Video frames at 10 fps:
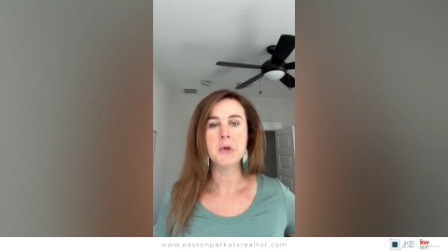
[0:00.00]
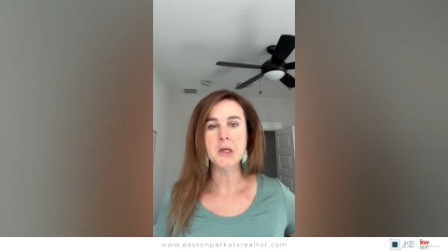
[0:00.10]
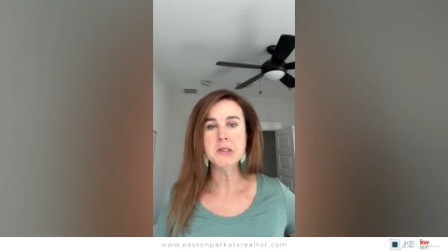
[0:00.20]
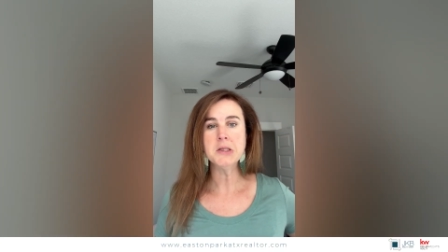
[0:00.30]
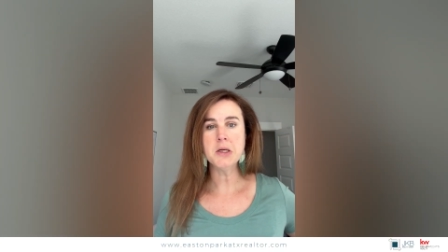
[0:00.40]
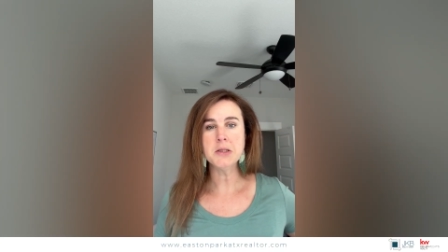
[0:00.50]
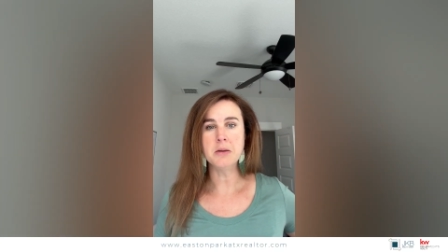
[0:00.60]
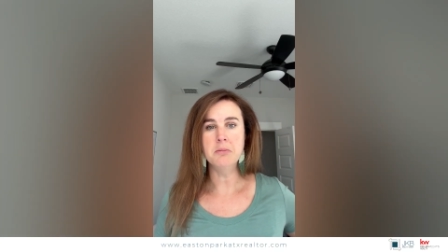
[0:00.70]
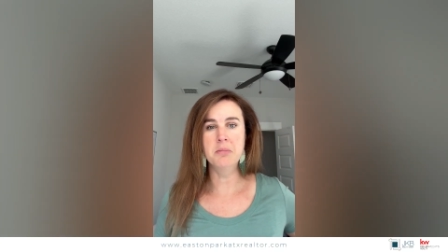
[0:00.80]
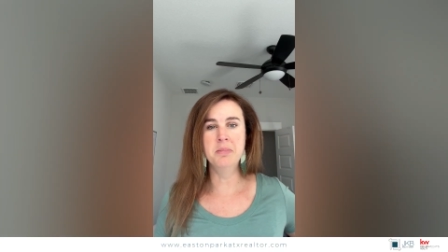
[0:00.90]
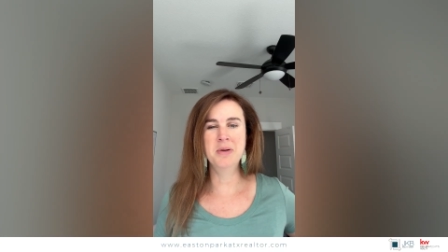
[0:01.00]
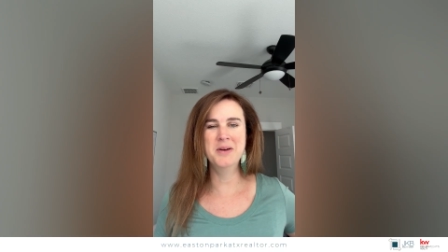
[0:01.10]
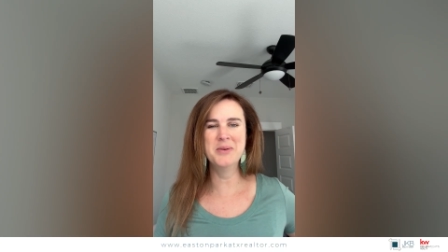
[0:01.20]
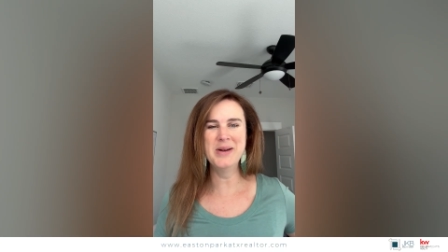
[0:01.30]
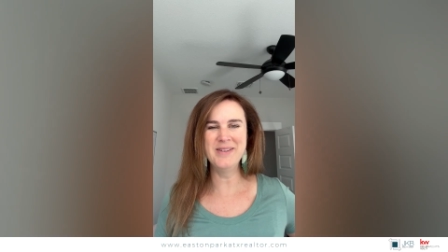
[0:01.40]
is awesome.
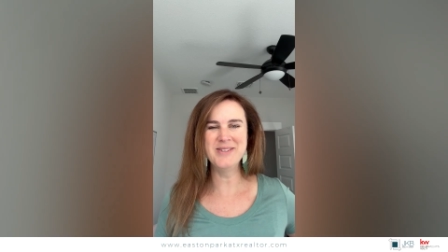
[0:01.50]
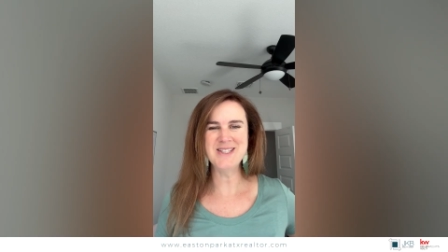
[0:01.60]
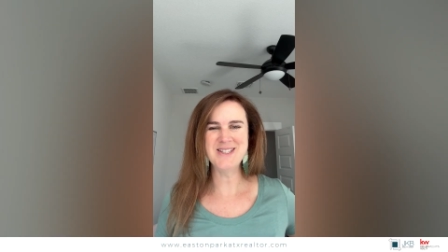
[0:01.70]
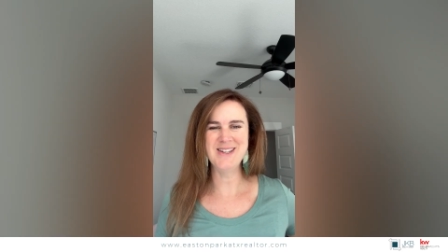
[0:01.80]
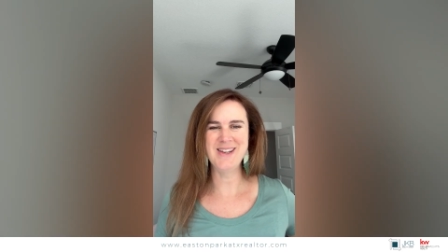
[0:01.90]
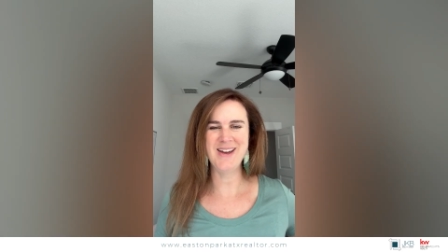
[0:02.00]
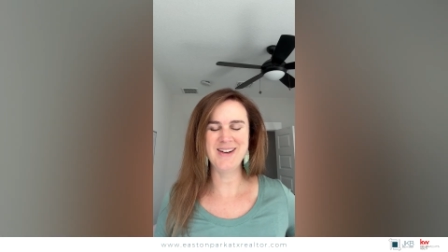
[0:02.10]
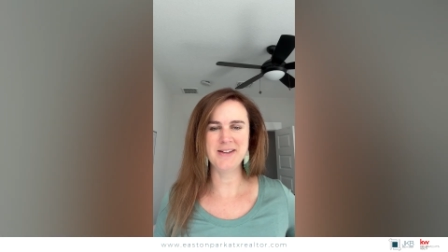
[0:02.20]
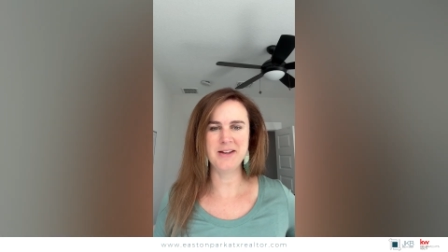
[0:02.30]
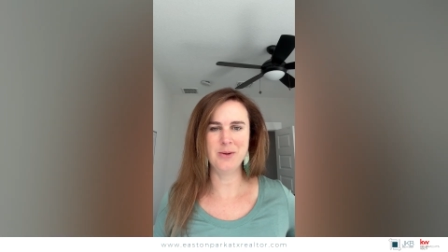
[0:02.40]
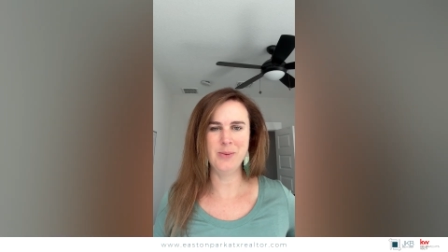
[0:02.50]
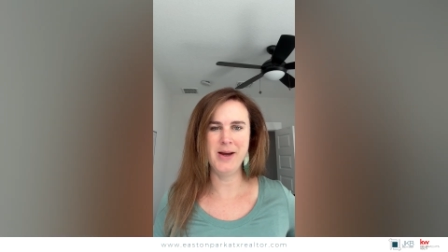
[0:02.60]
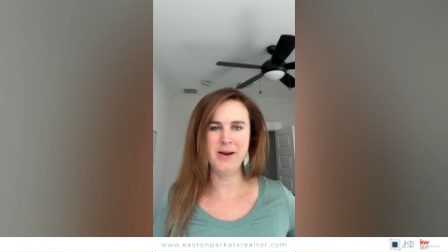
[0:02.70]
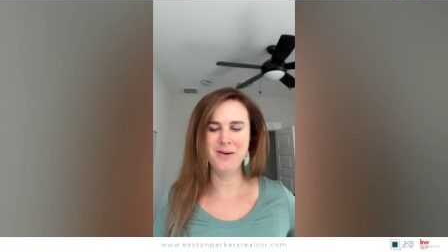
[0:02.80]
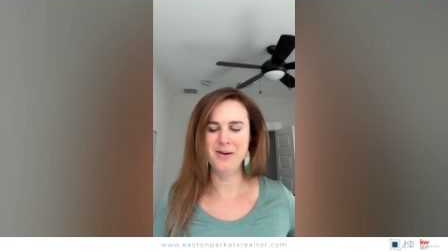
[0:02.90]
We haven't seen that in a little
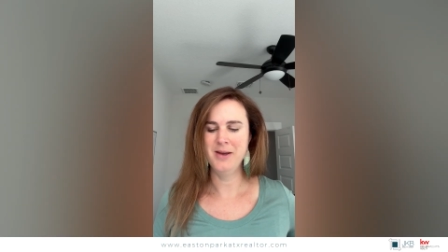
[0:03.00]
while.